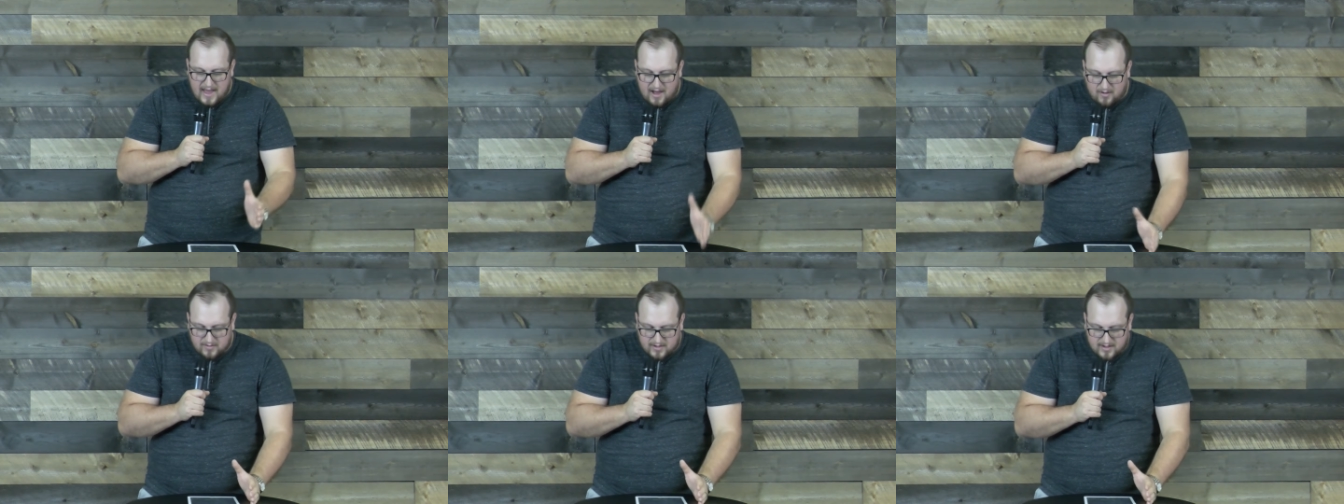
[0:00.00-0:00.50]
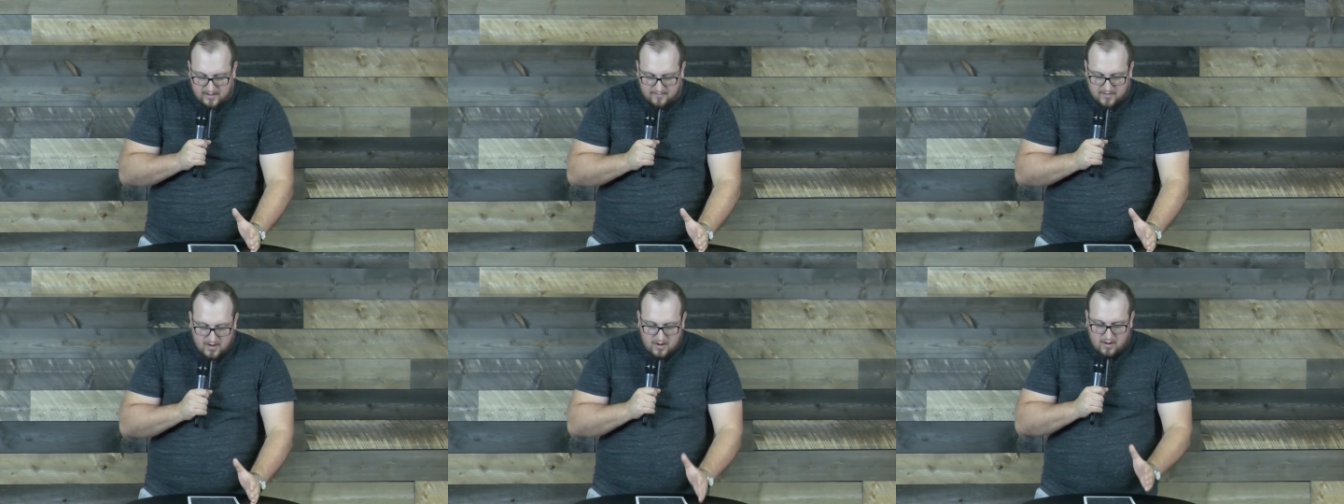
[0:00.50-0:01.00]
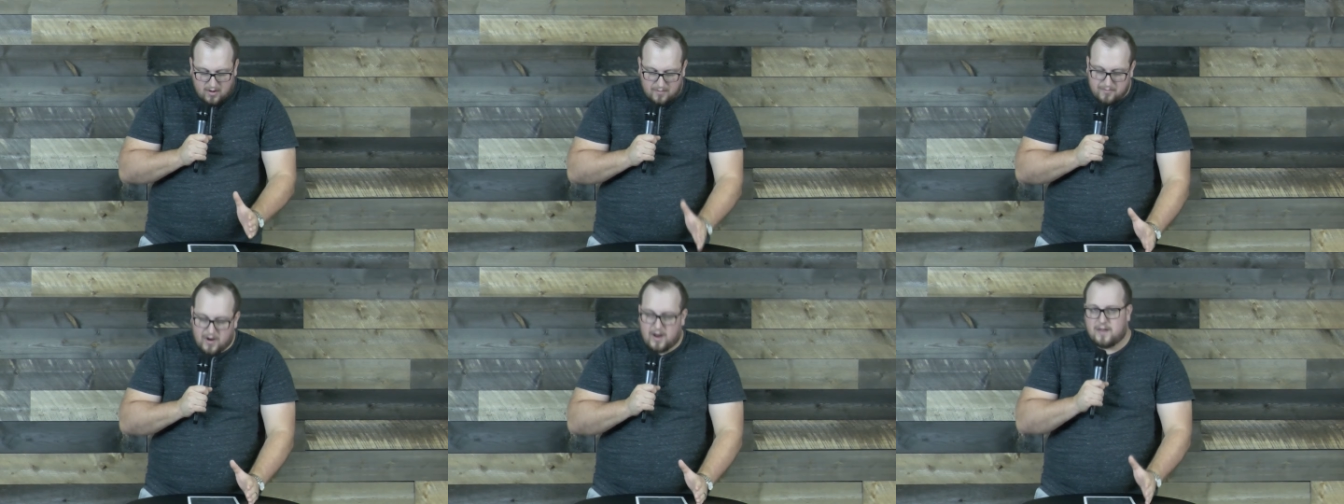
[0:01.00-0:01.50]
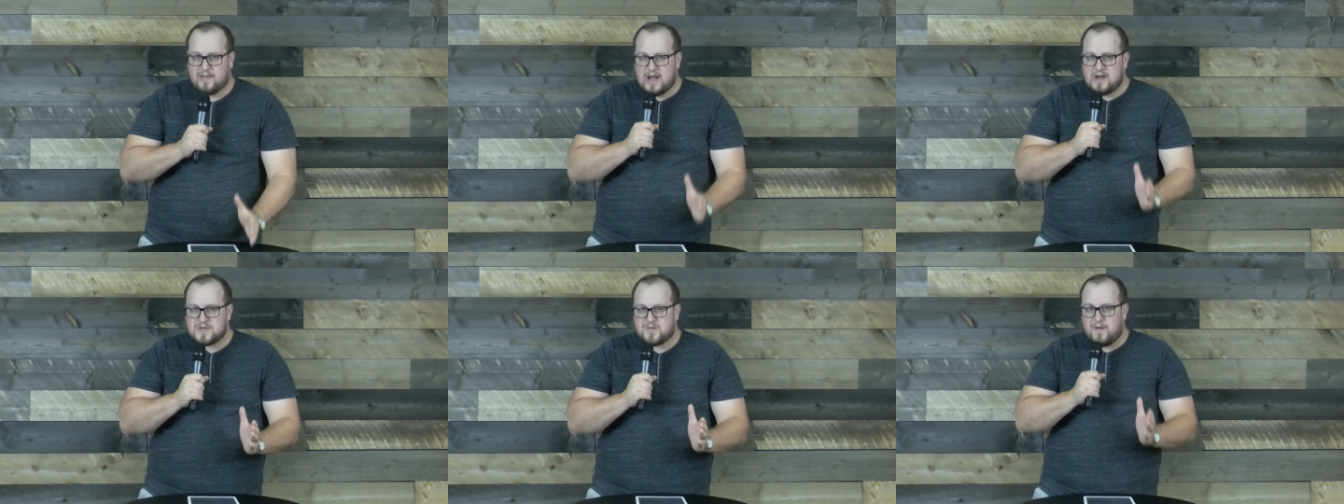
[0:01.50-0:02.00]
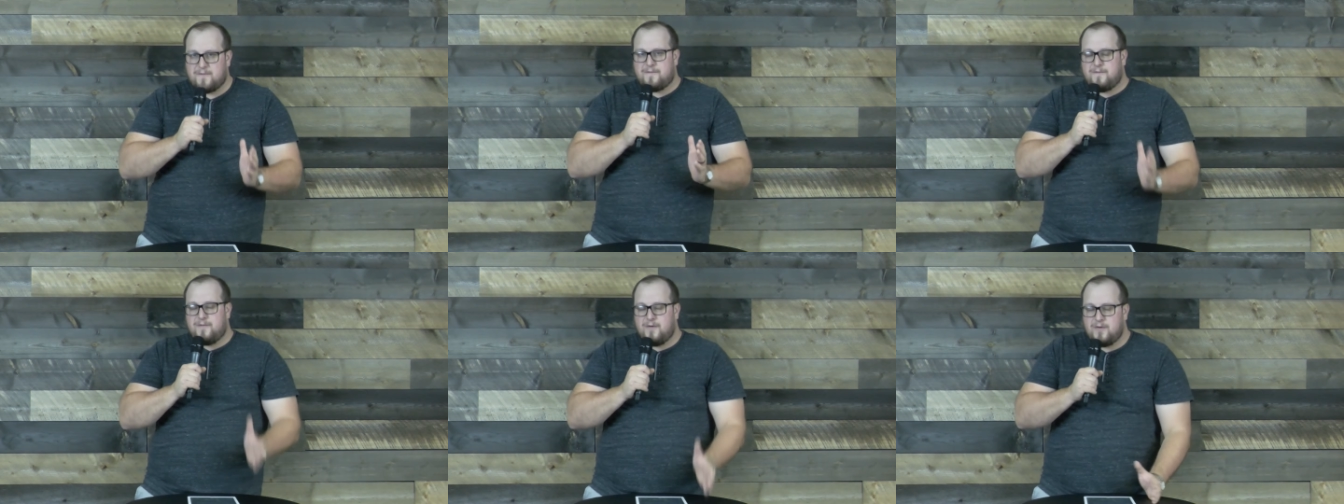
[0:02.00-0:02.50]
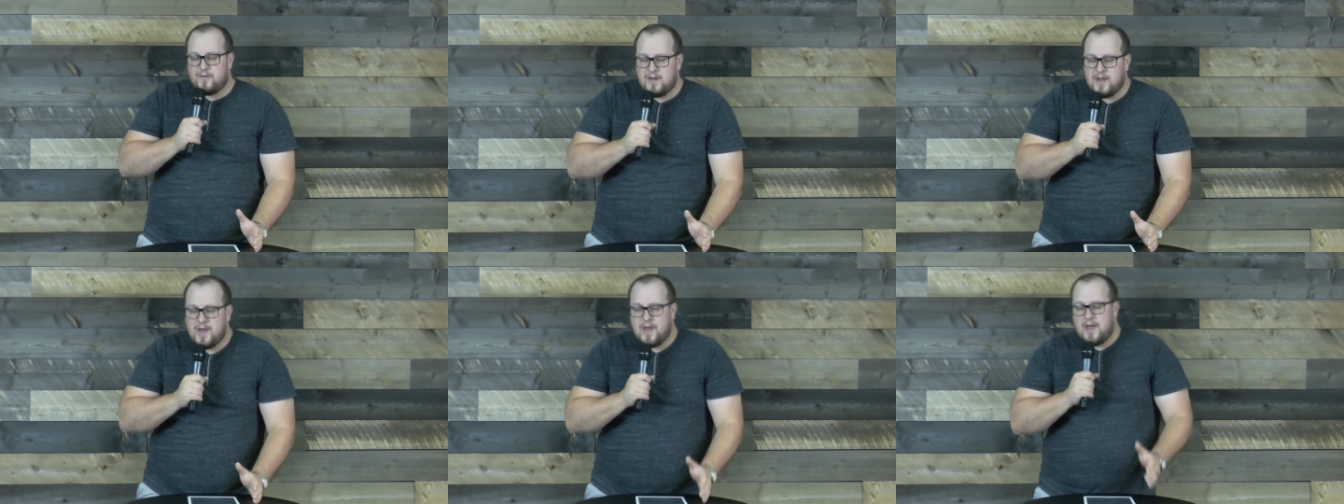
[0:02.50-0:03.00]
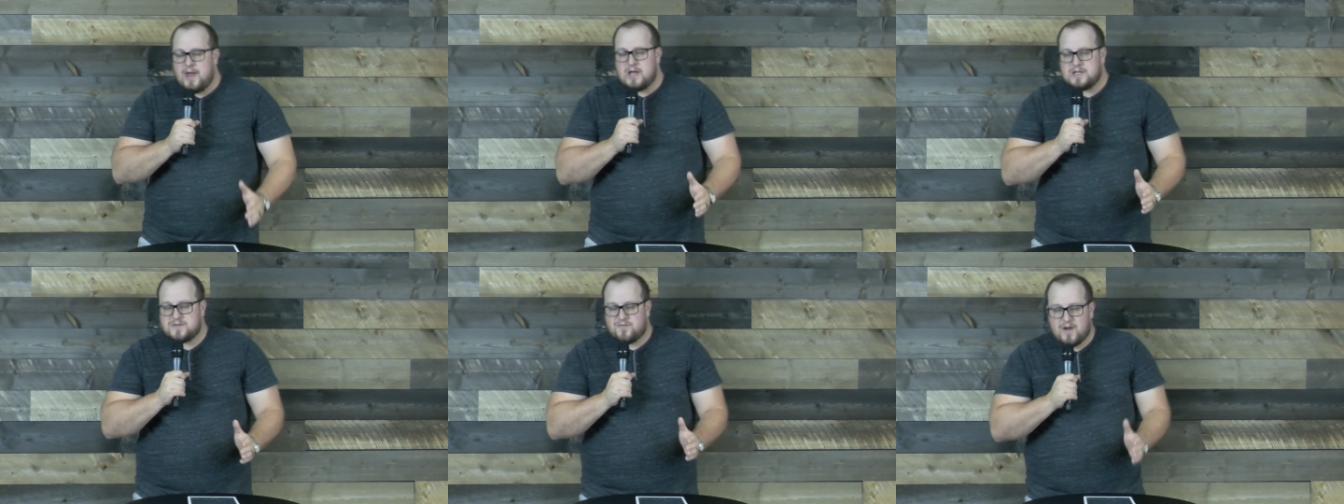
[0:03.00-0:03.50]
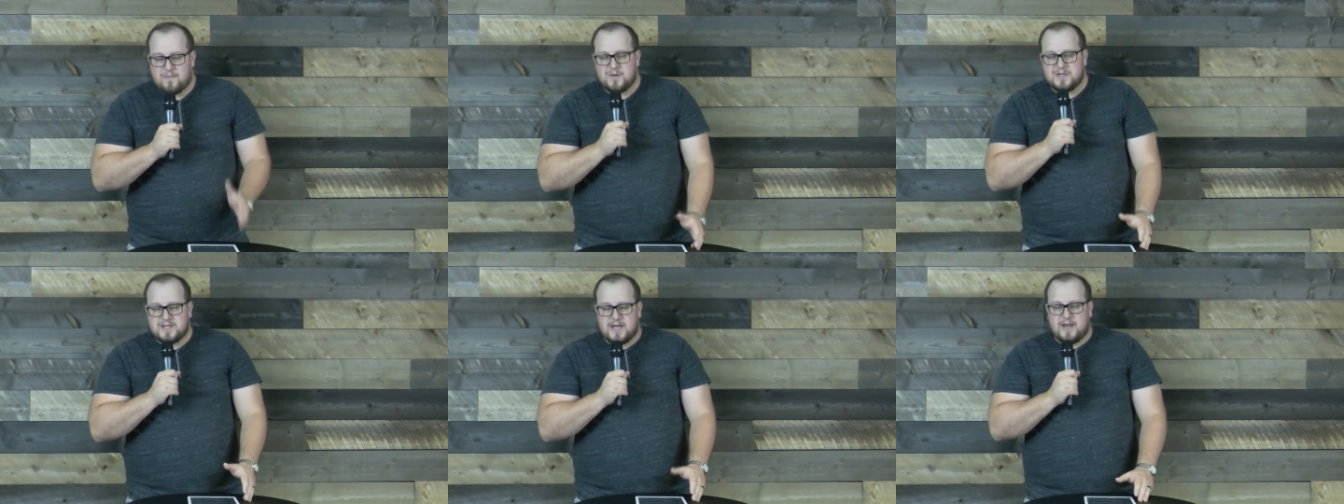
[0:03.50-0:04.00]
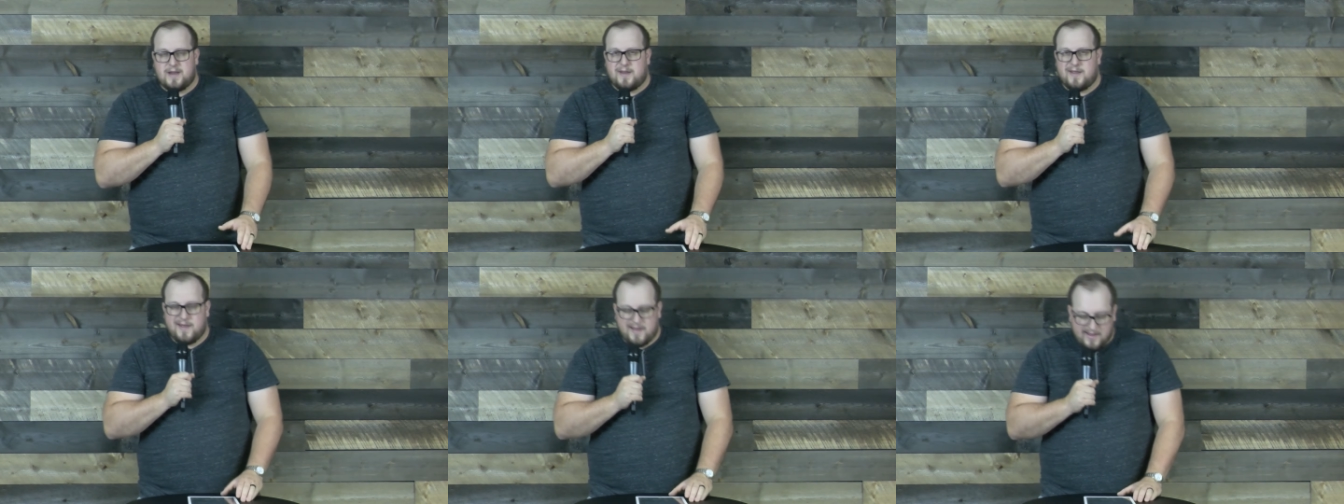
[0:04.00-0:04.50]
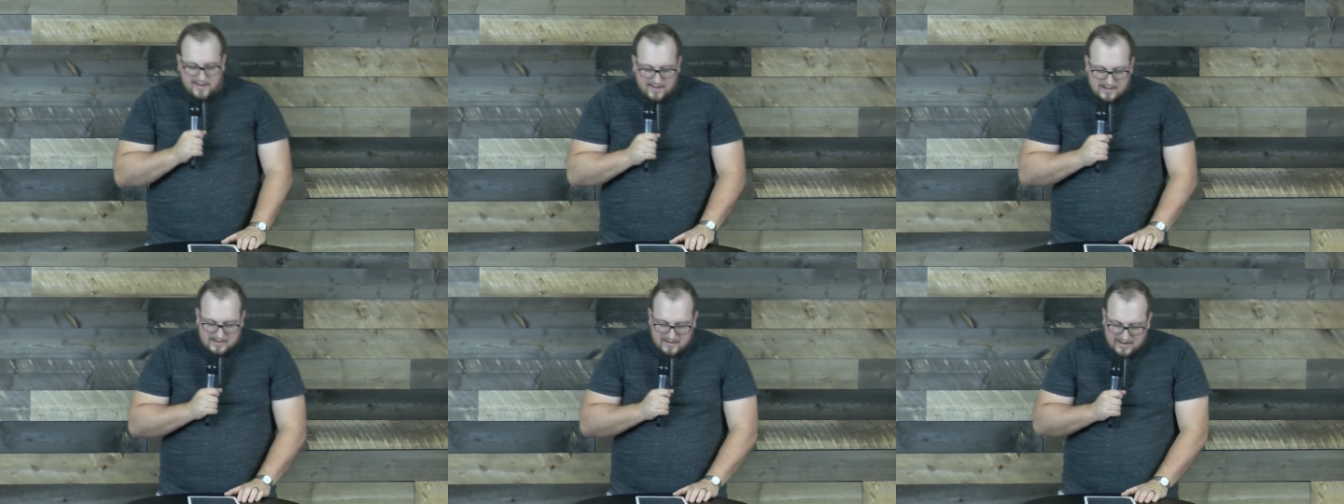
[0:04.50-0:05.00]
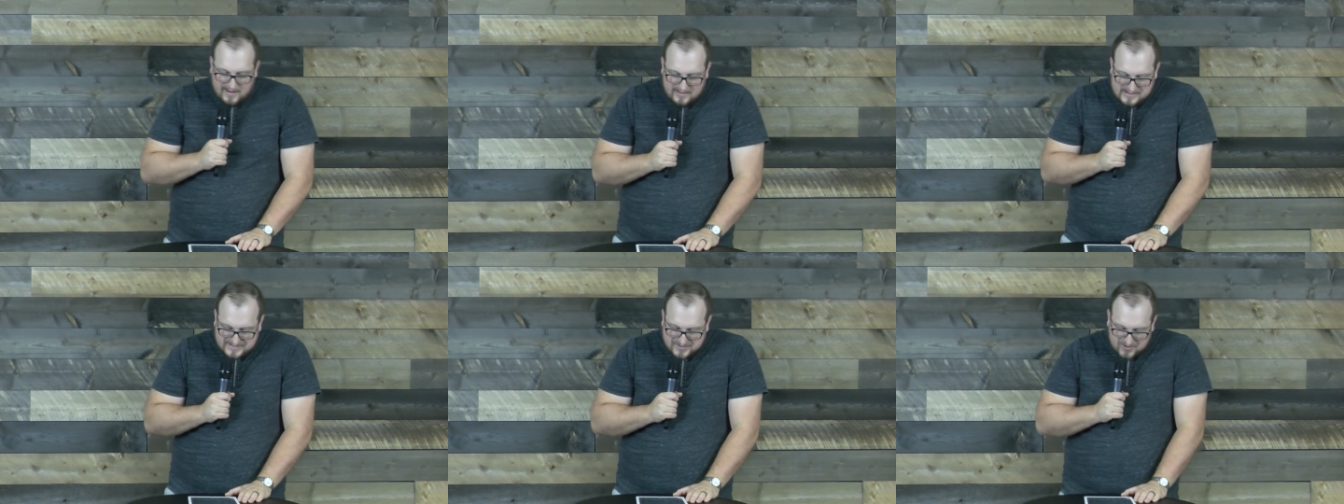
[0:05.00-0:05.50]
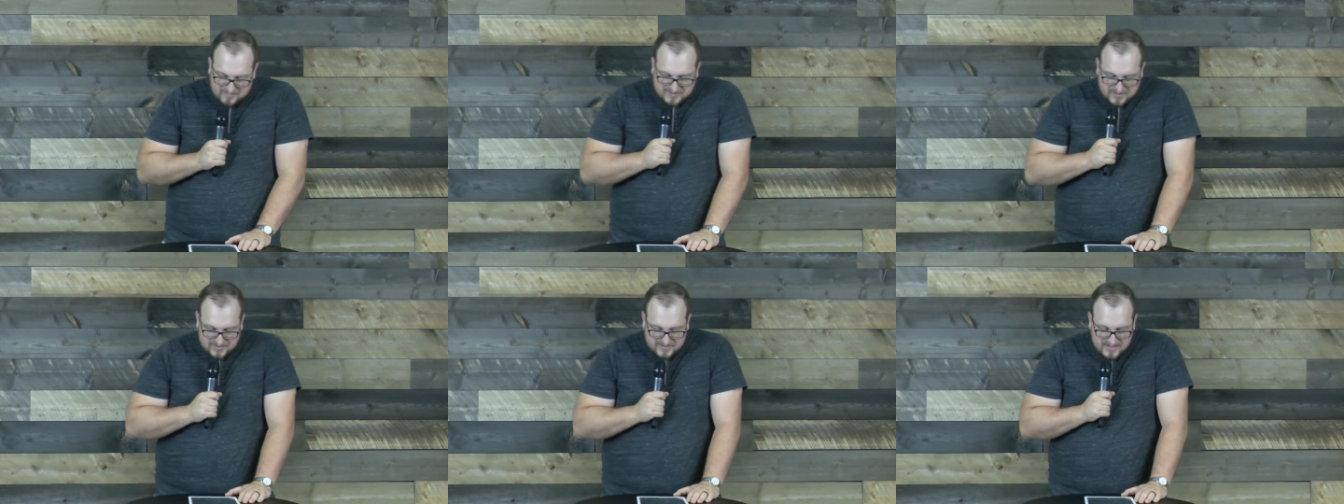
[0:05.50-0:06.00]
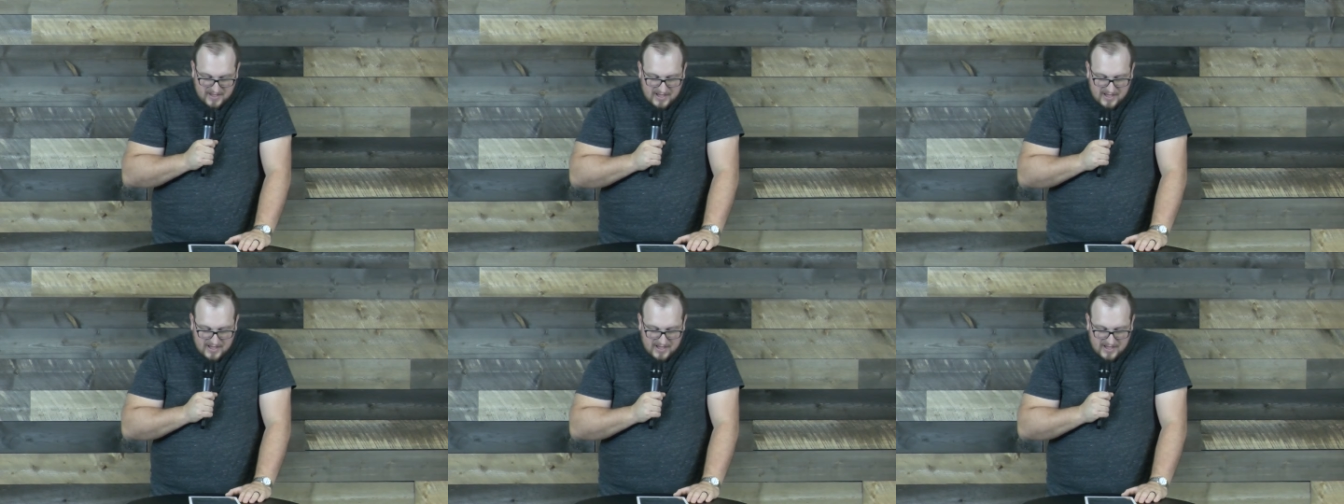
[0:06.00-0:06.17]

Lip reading: outcome, or product. That is what fruit is represented in the scriptures.